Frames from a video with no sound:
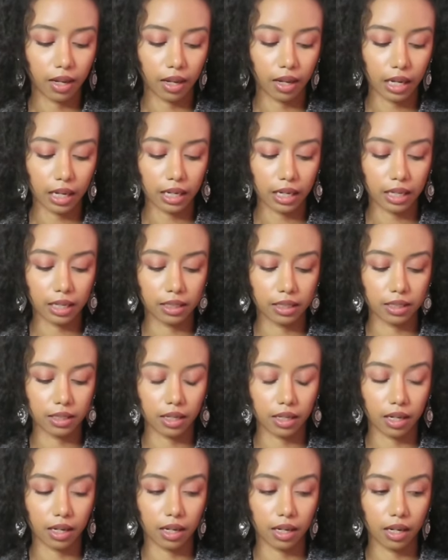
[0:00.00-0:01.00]
and
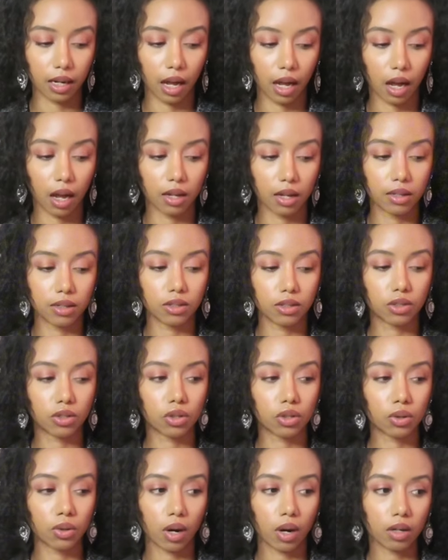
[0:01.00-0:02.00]

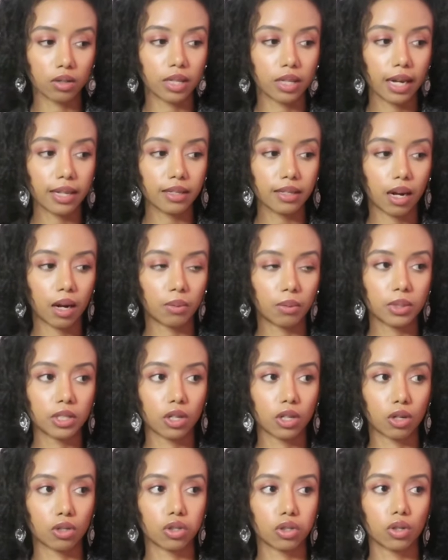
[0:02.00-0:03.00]
through all that i was
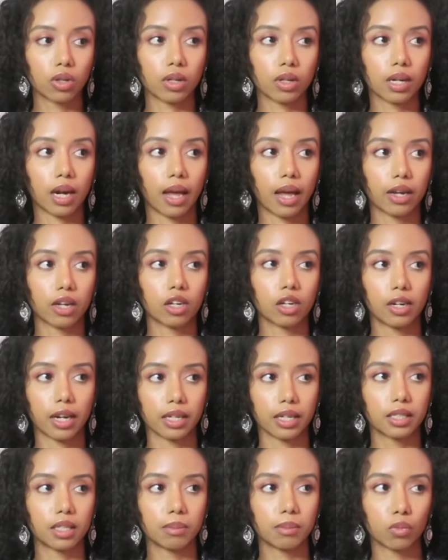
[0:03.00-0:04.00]
also like
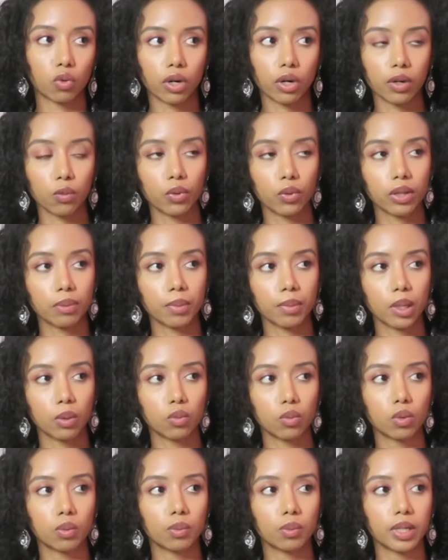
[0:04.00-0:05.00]
connecting more with my
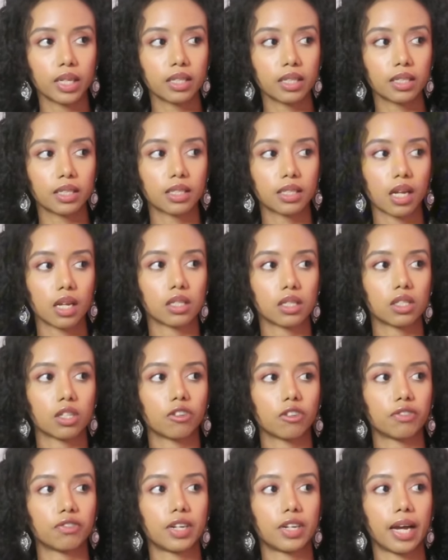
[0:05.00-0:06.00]
womb in the sense
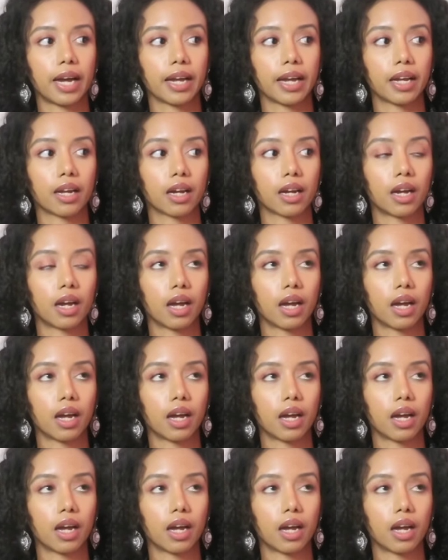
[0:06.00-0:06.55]
of like